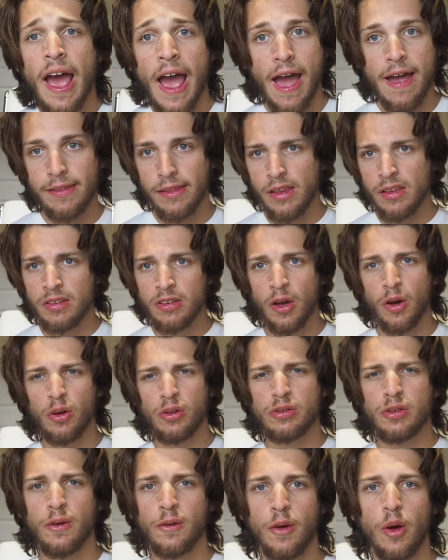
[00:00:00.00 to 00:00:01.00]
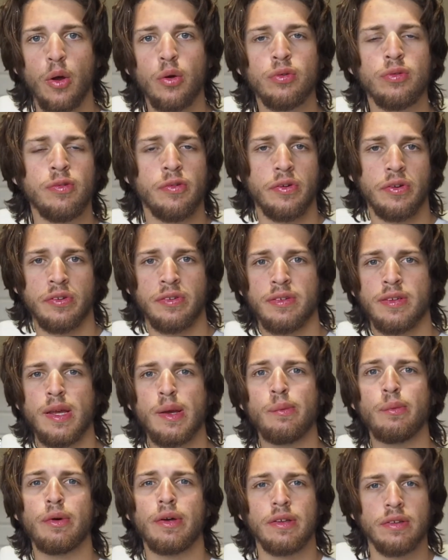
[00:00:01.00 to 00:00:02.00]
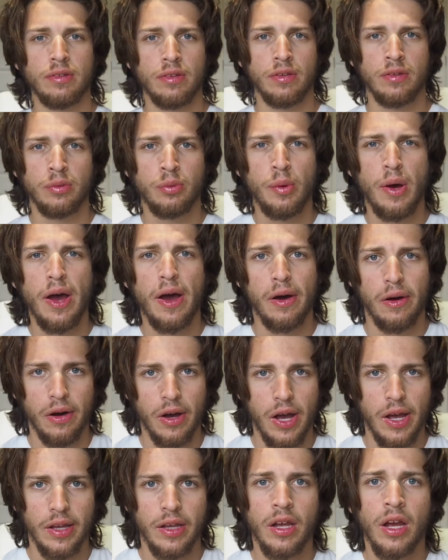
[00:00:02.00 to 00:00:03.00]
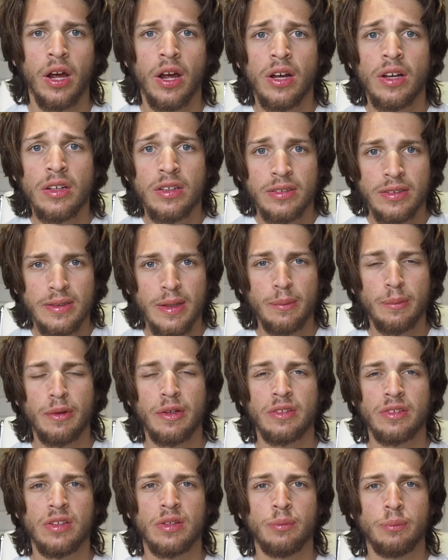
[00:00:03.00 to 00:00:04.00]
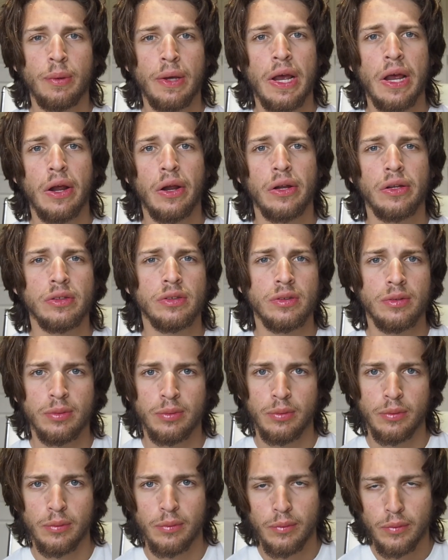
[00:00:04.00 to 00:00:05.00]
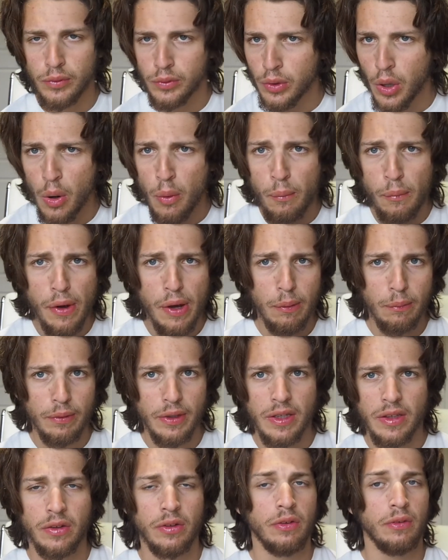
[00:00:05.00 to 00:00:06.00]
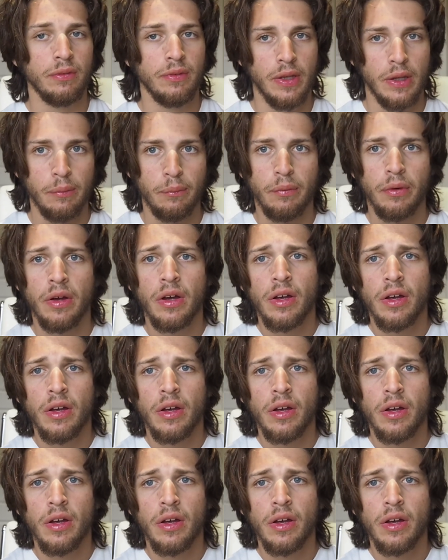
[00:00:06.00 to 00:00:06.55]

And this also goes for siblings as well. Like, siblings and parents, don't blame either of them.